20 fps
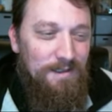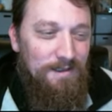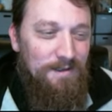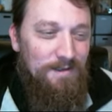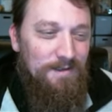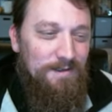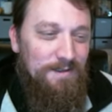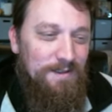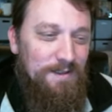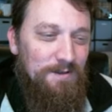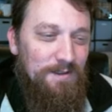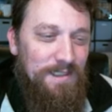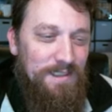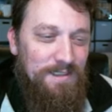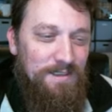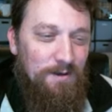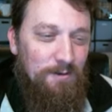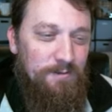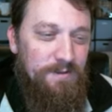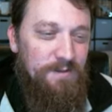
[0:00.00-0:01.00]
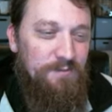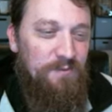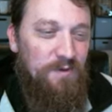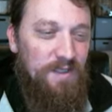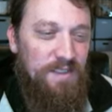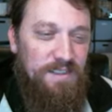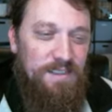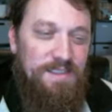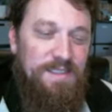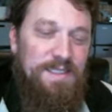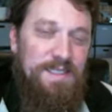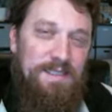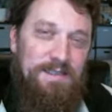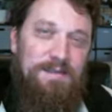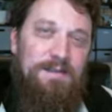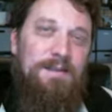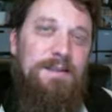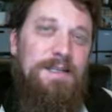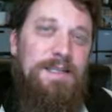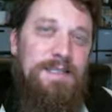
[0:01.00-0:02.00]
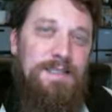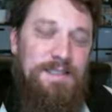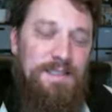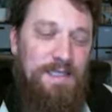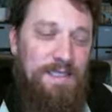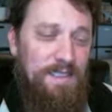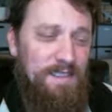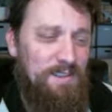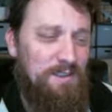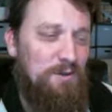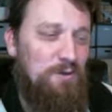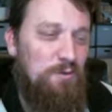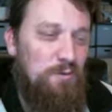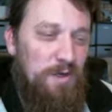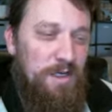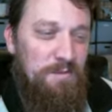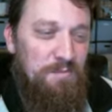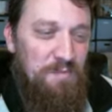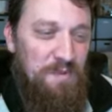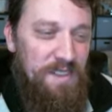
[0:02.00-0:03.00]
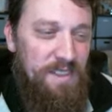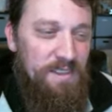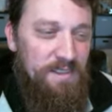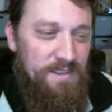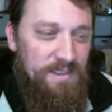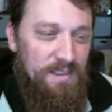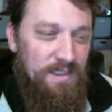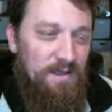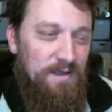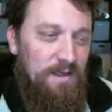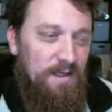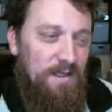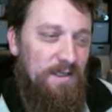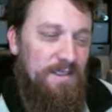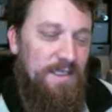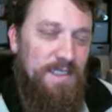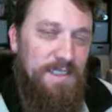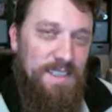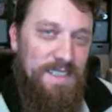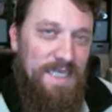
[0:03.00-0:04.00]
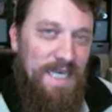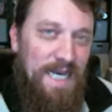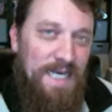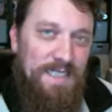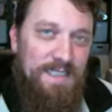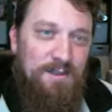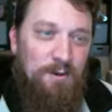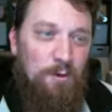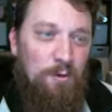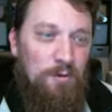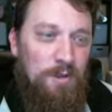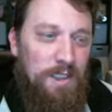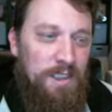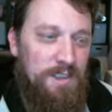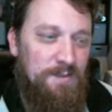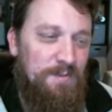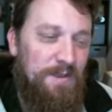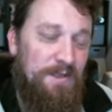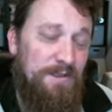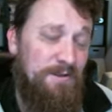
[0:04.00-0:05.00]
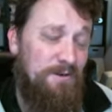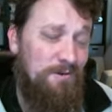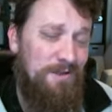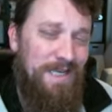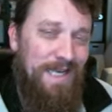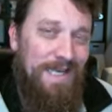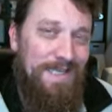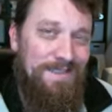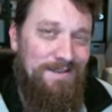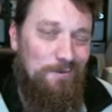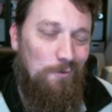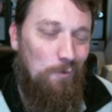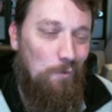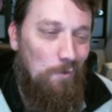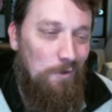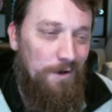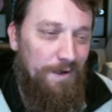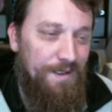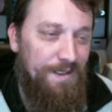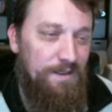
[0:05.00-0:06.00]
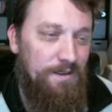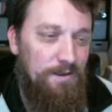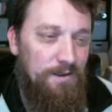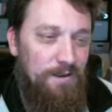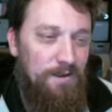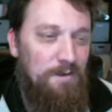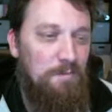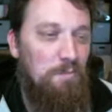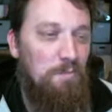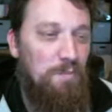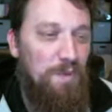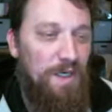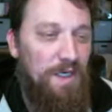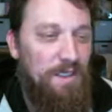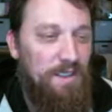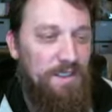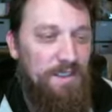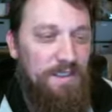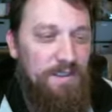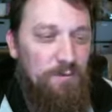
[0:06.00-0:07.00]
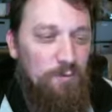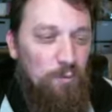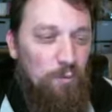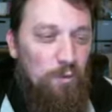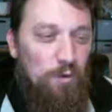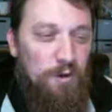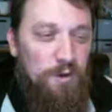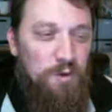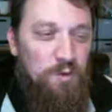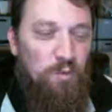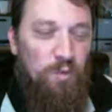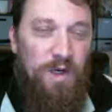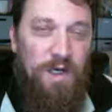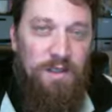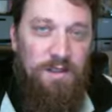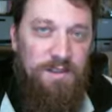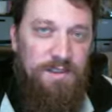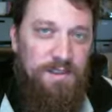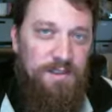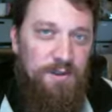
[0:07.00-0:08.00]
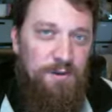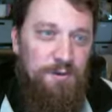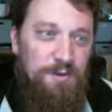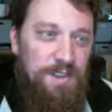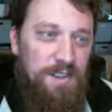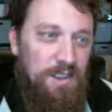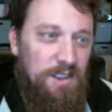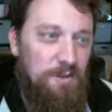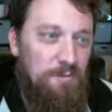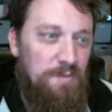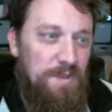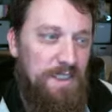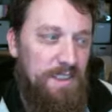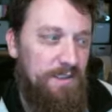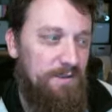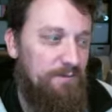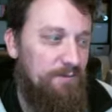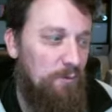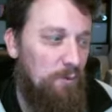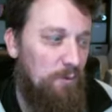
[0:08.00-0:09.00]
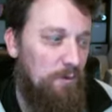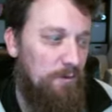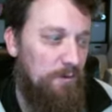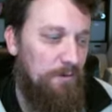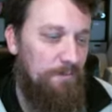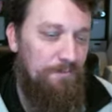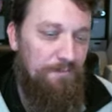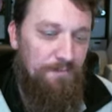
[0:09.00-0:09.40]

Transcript: So that's always fun to see in a list. It is a great piece. Doesn't cast a whole lot of spells. It only has the one, but it works well as a utility piece for